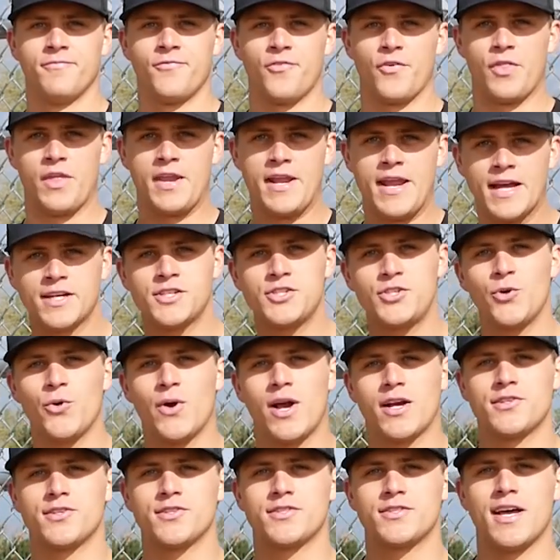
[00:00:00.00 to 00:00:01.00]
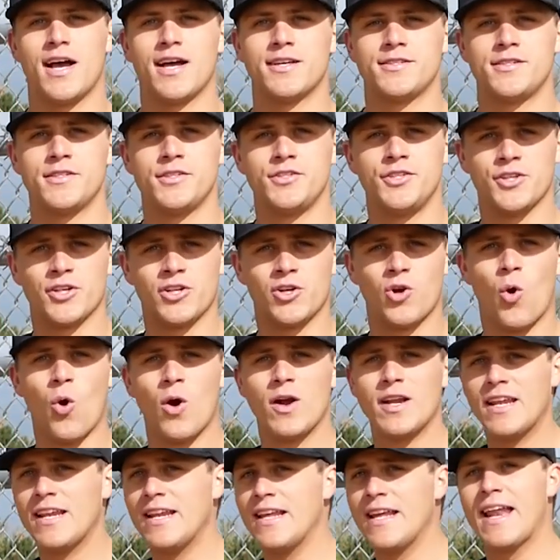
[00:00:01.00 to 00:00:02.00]
For the next two exercises, you're
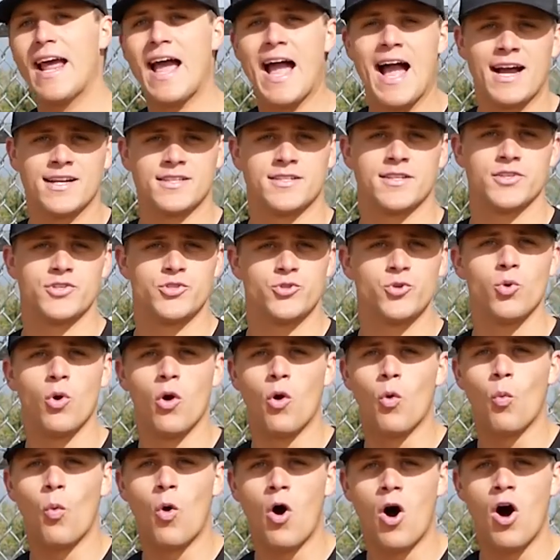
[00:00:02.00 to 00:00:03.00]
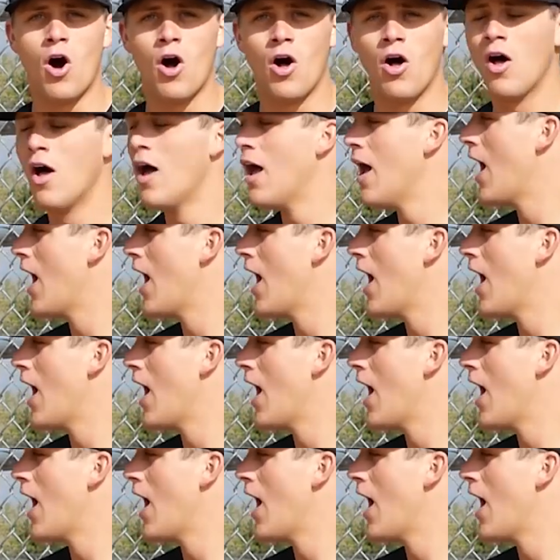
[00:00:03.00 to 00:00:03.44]
going to need access to a wall.